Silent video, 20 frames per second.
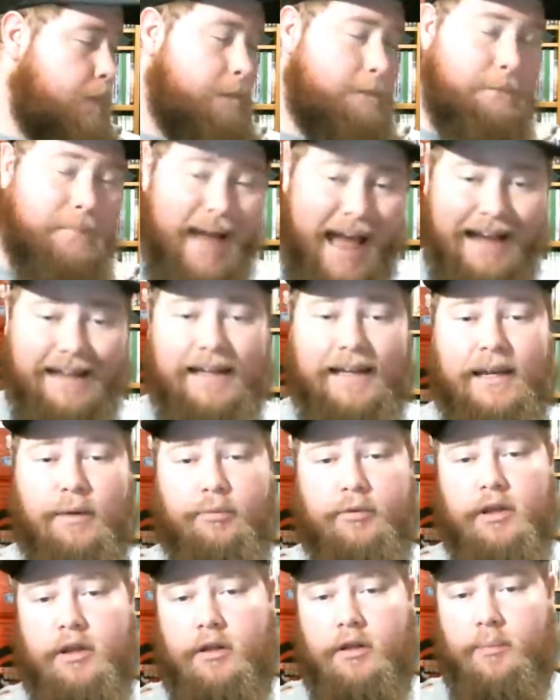back again
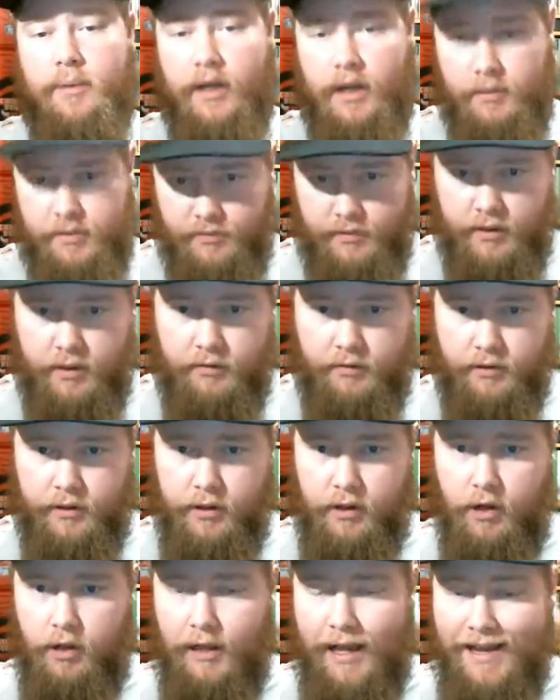with another pickups video for you
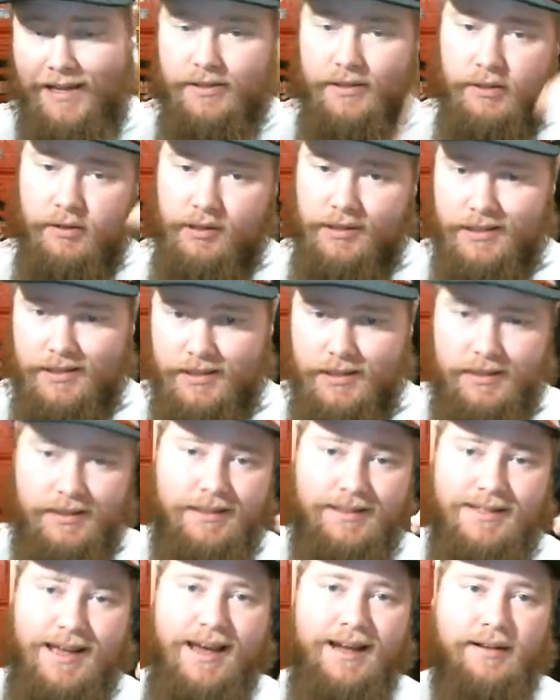all. As you can see in
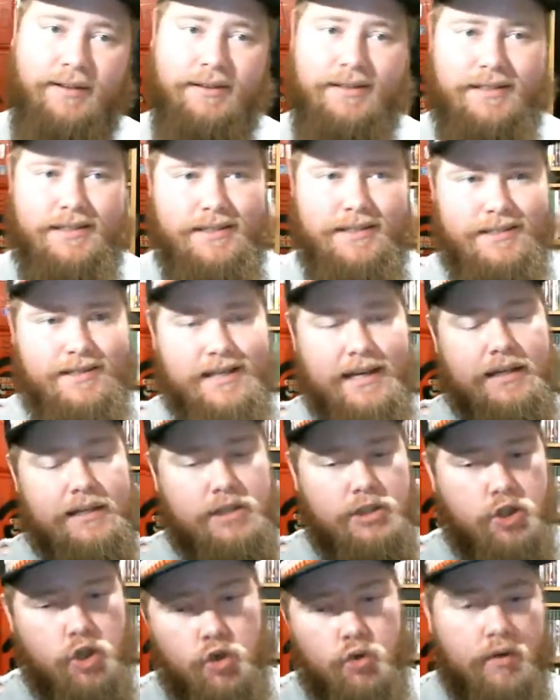the title, this is day
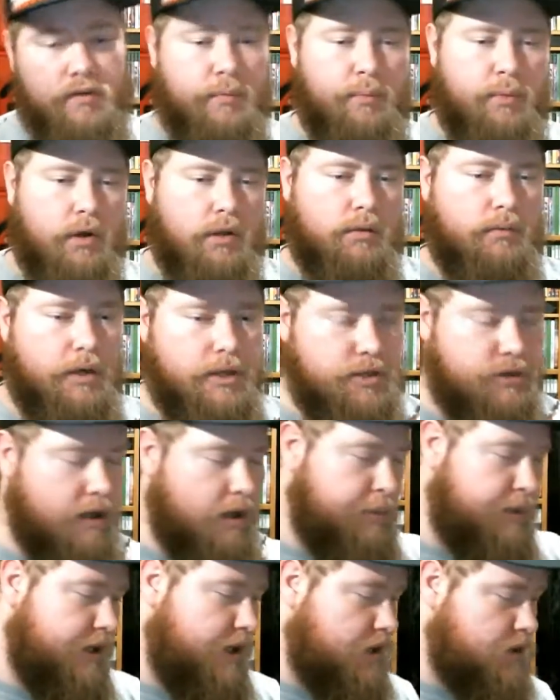2 of the Portland Retro
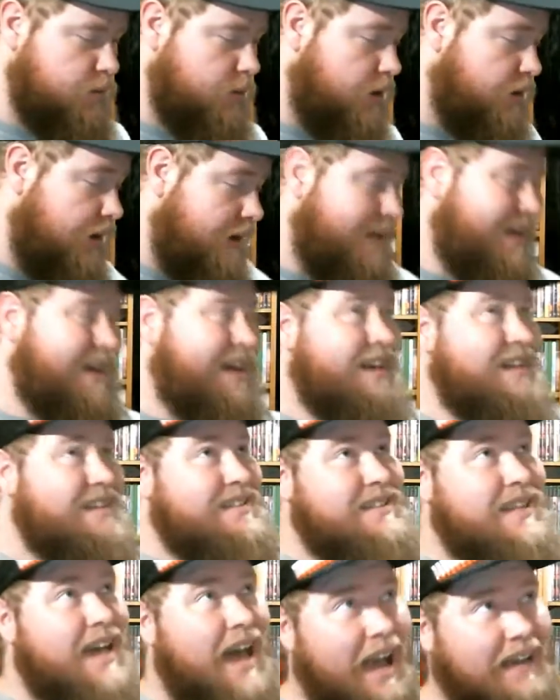Gaming Expo.
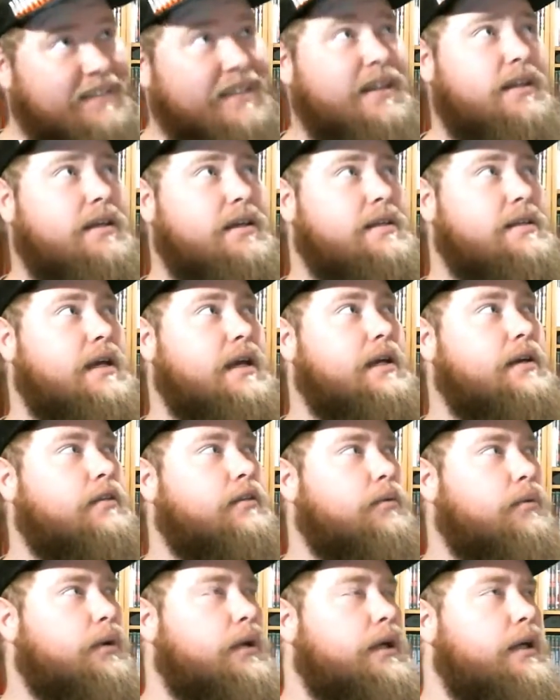Technically day
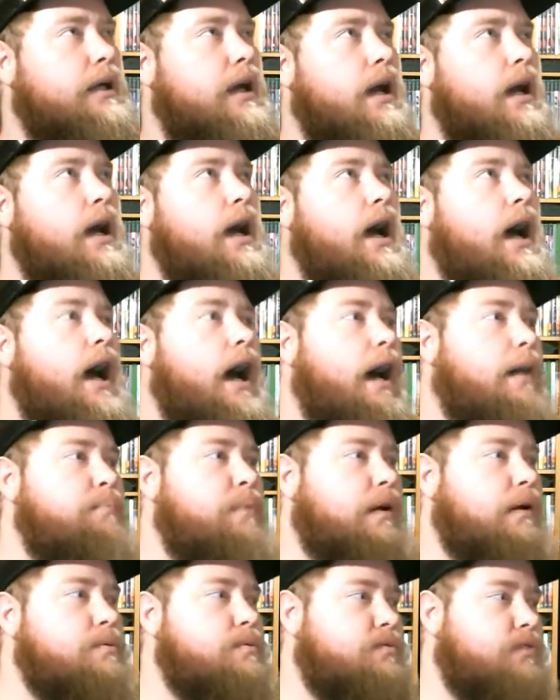3
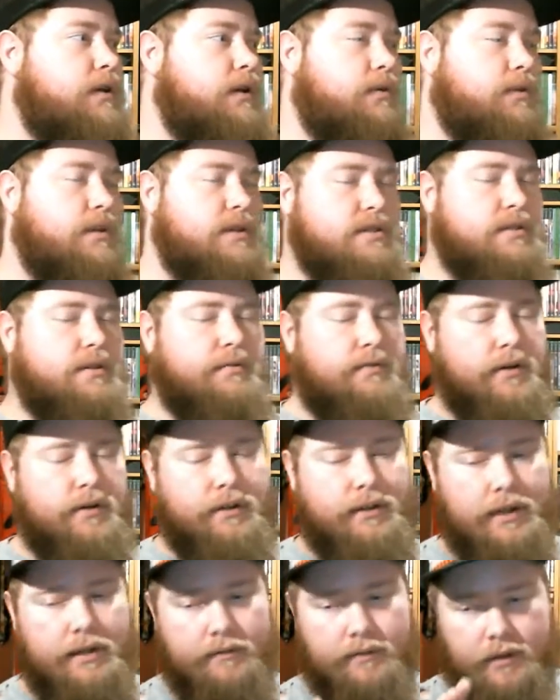pickups video. This is a very
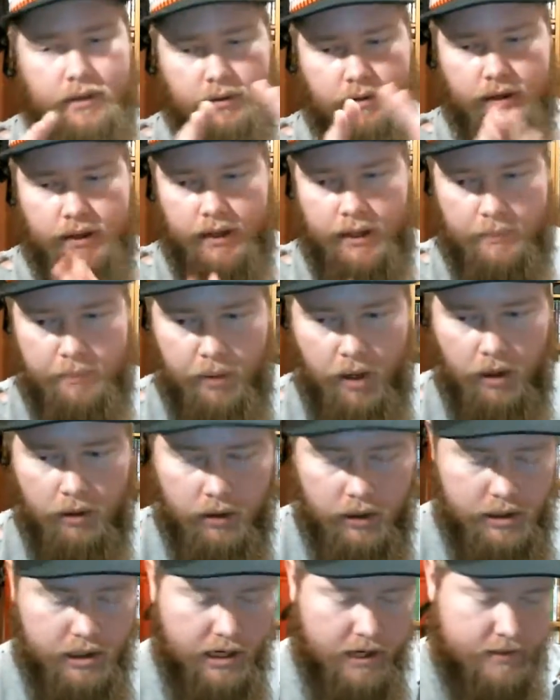late video, and I
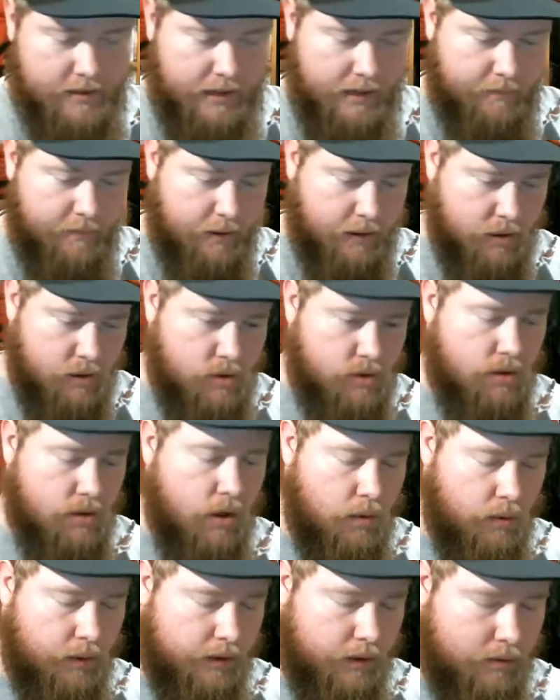apologize. I've been
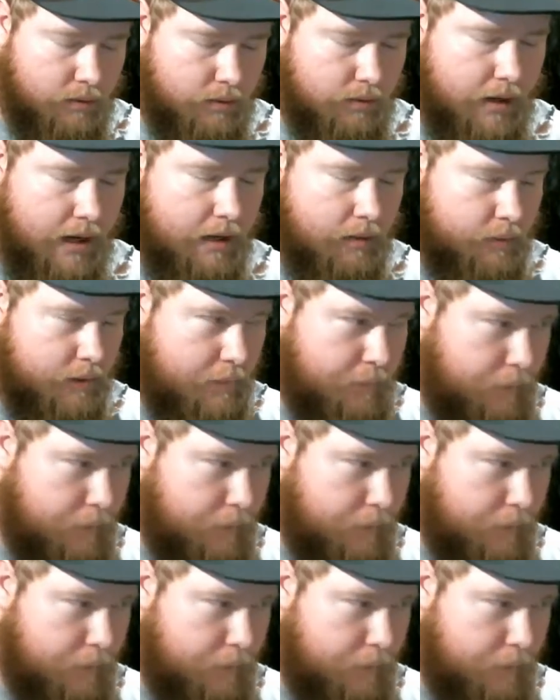so incredibly